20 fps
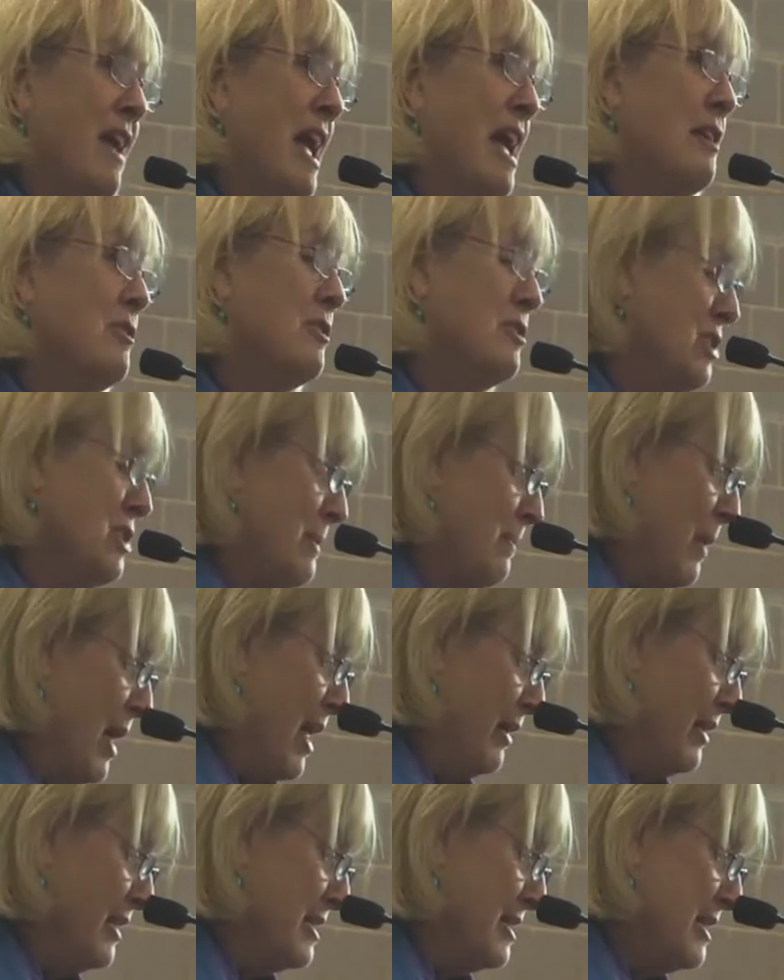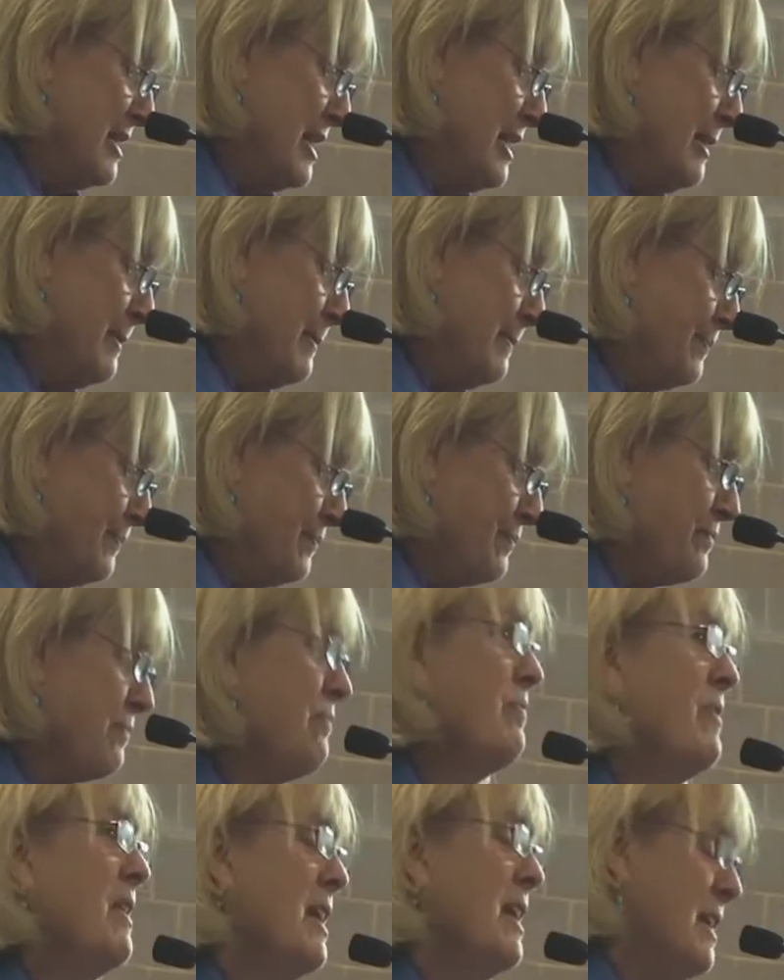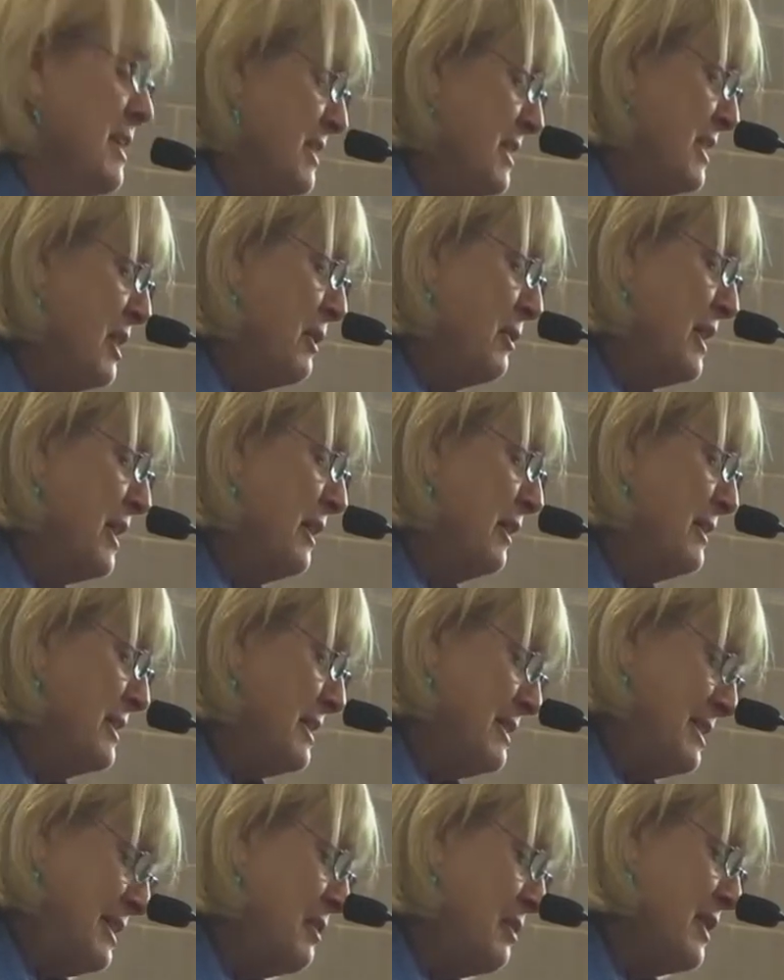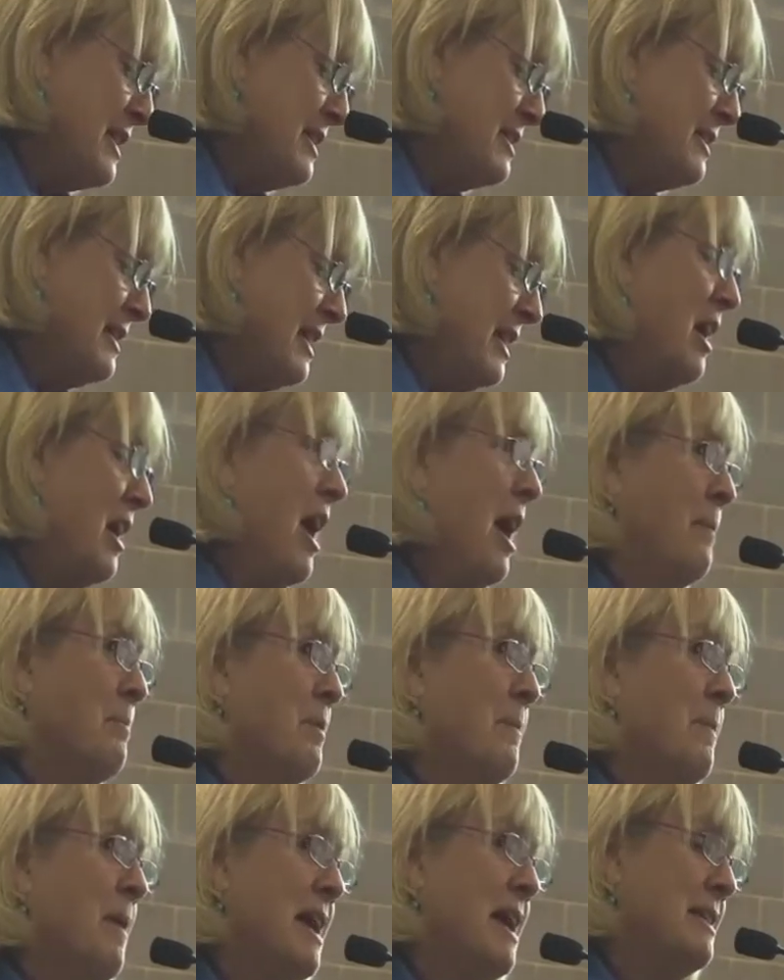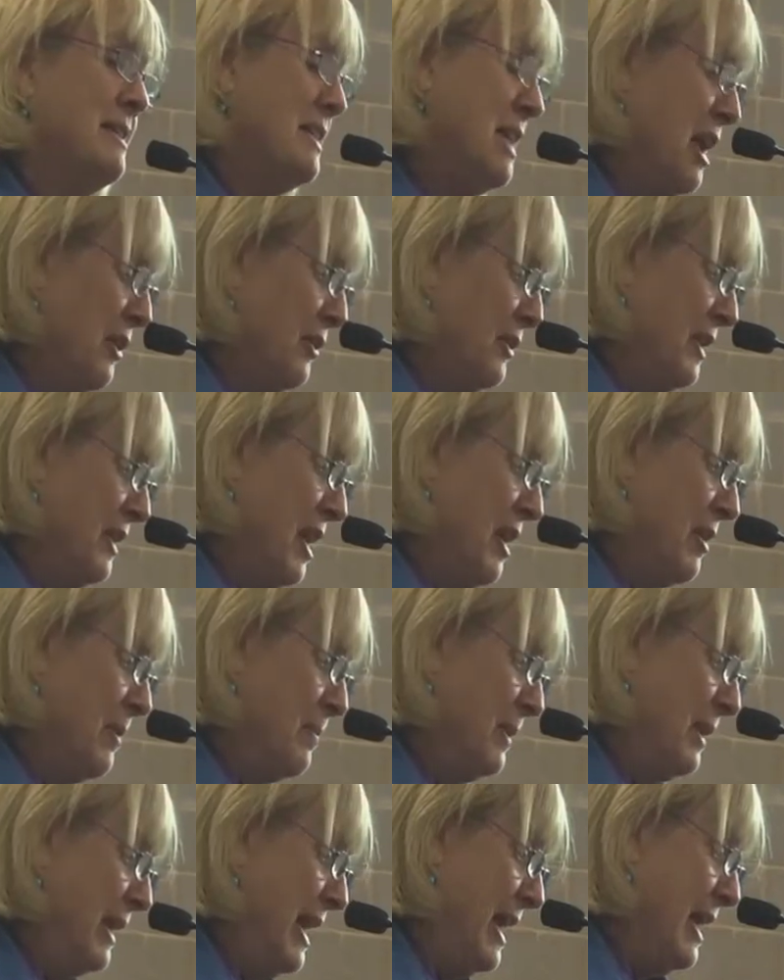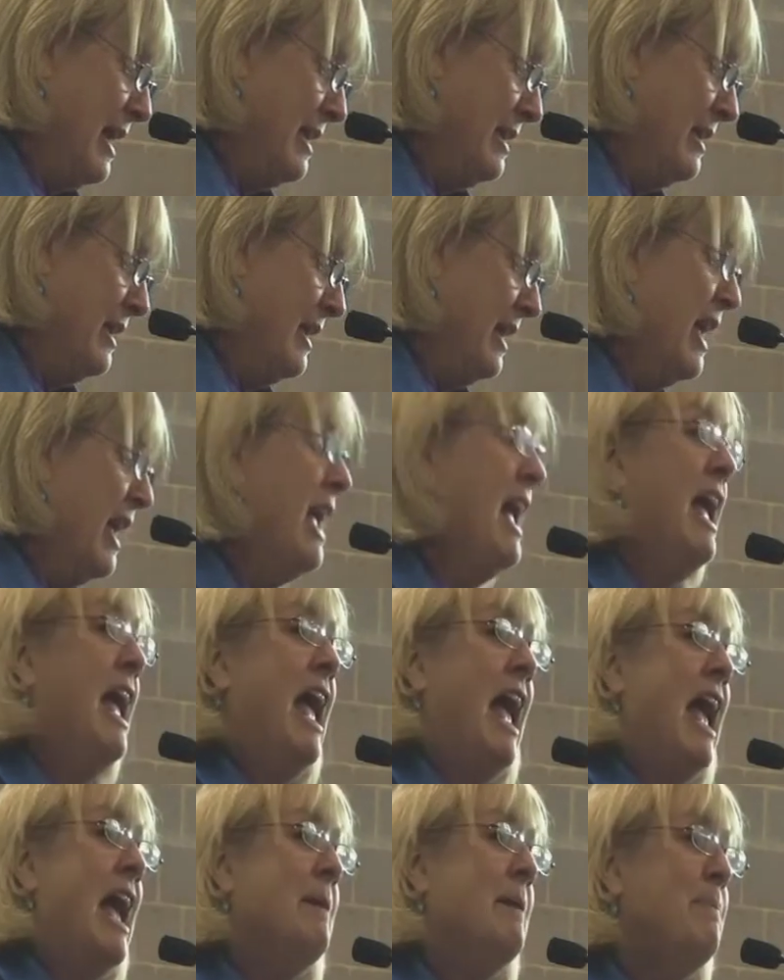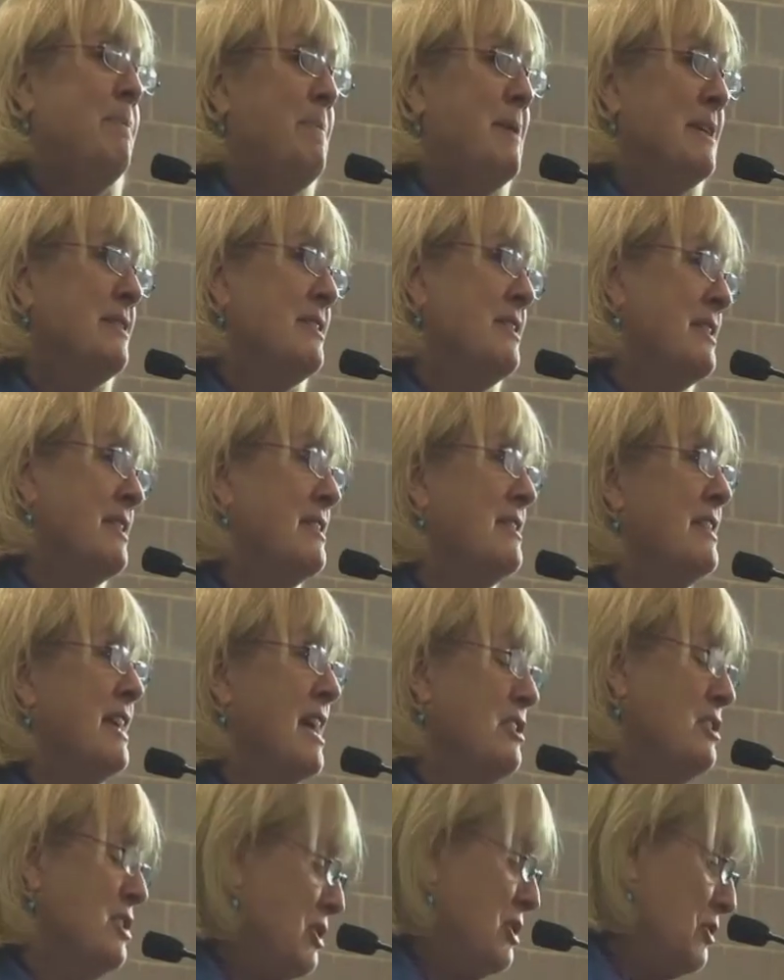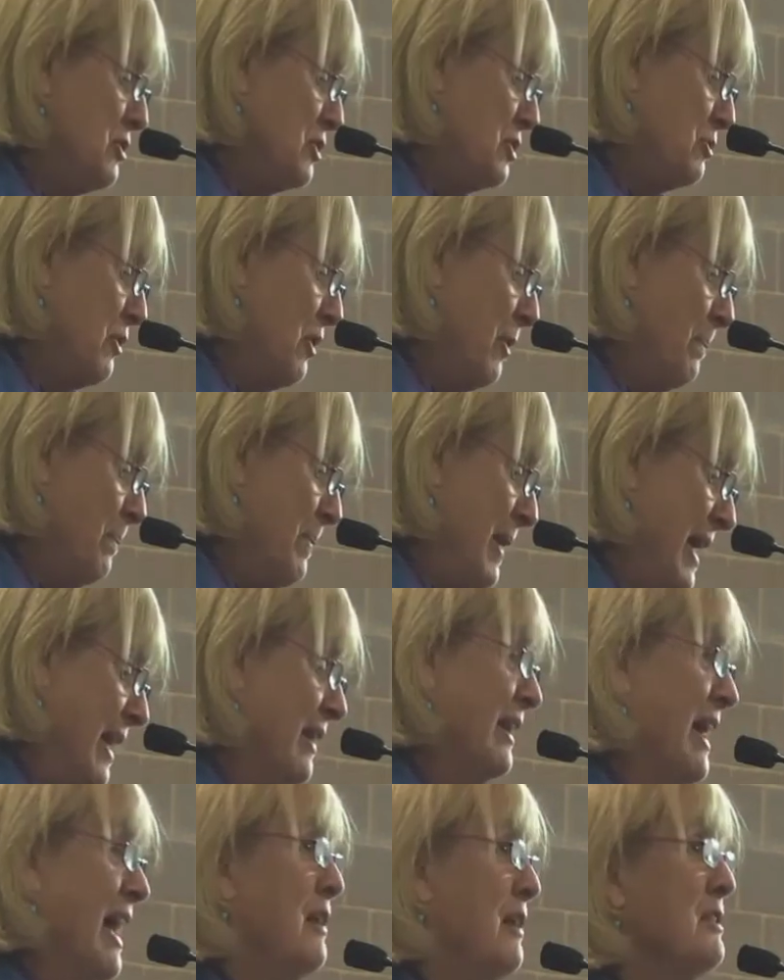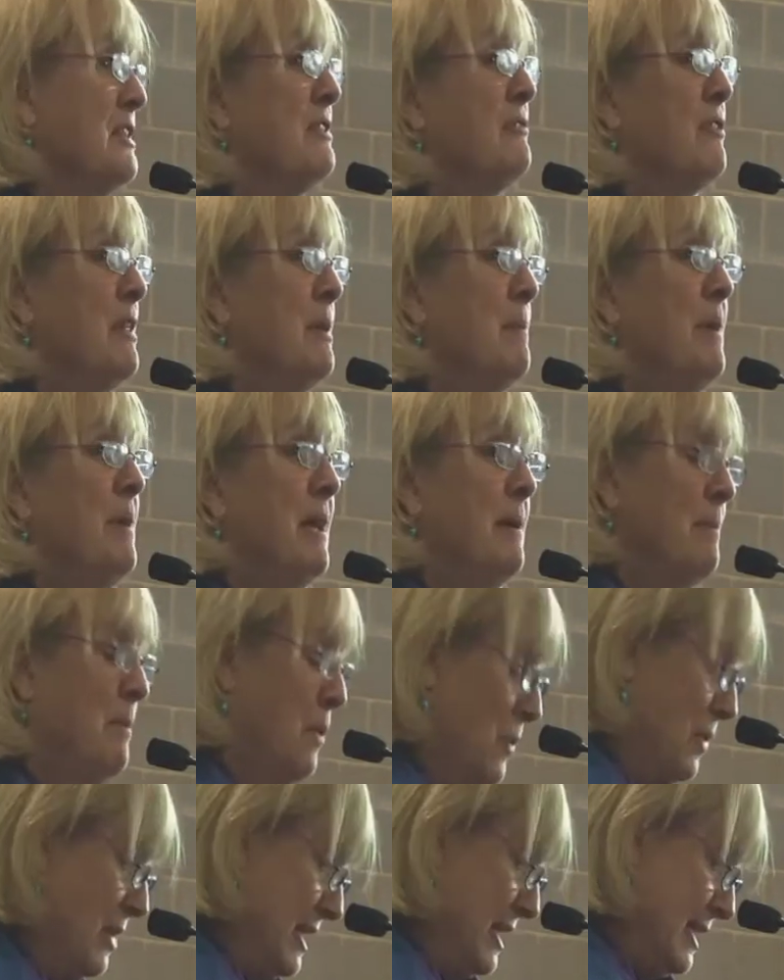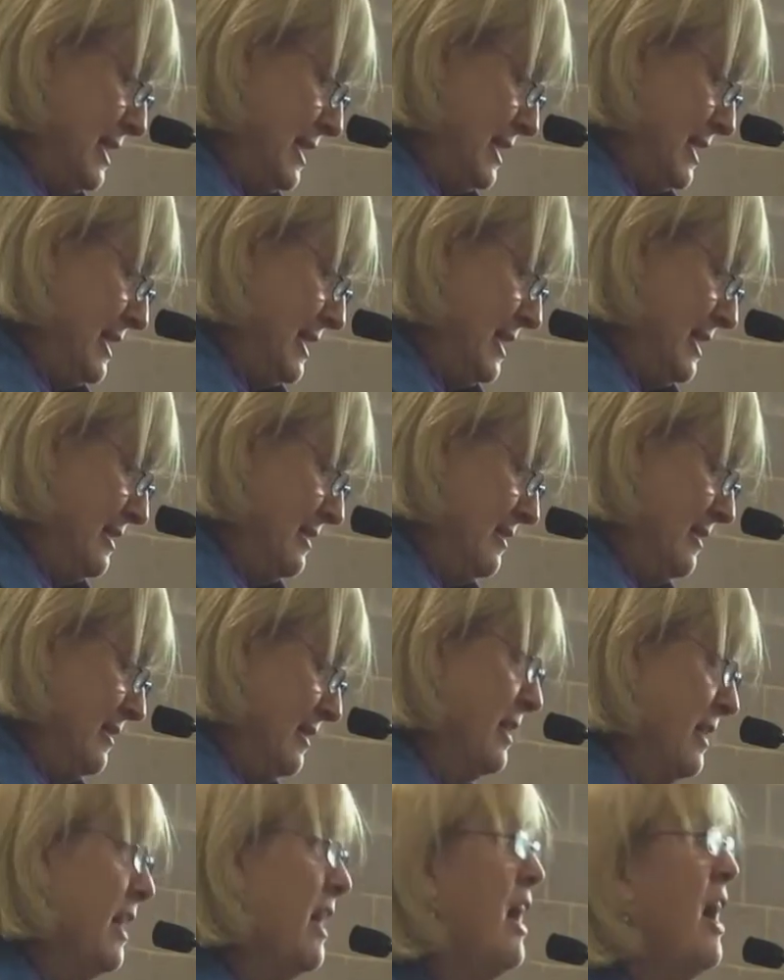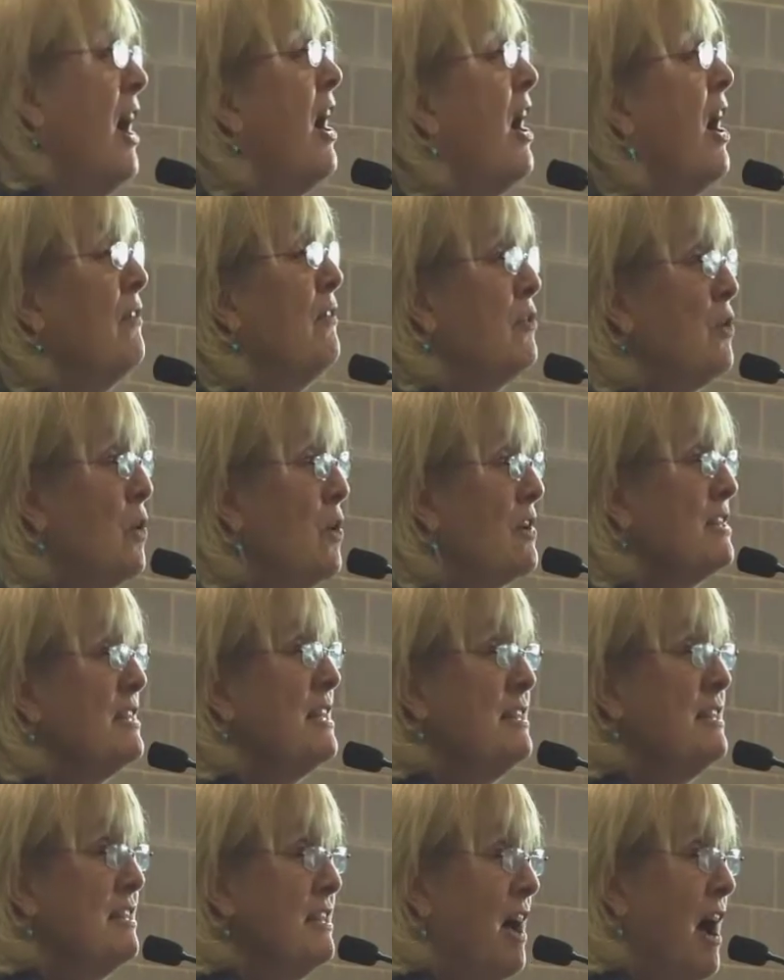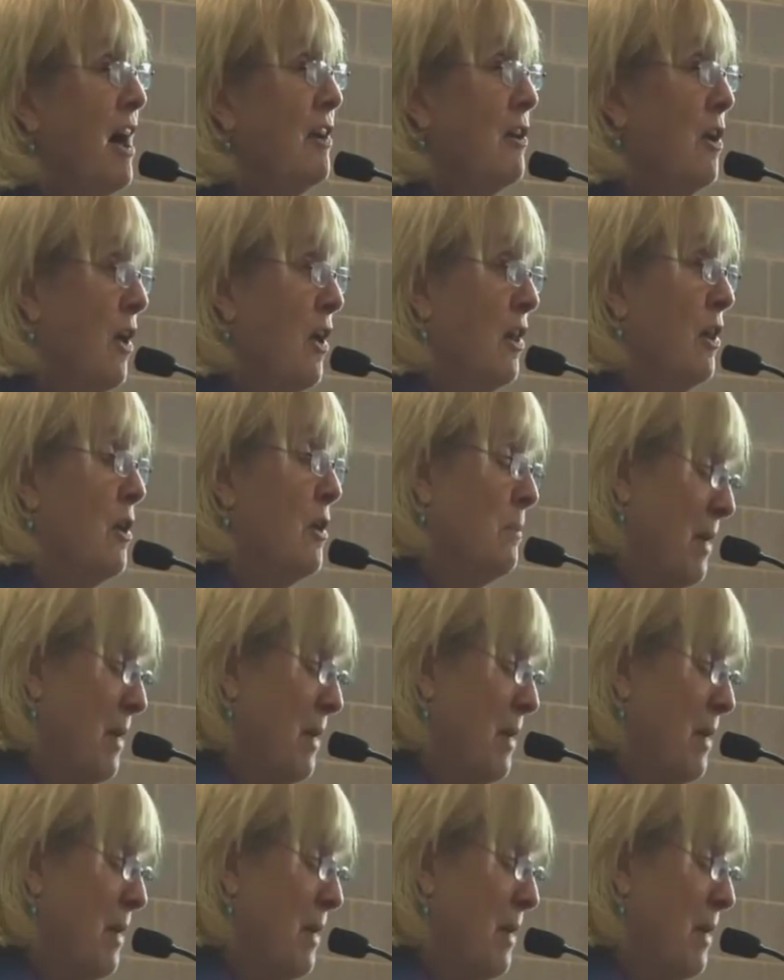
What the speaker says: energy policy, a seriously compromised health care plan, and business as usual bailouts for the big boys. Of course, it's not all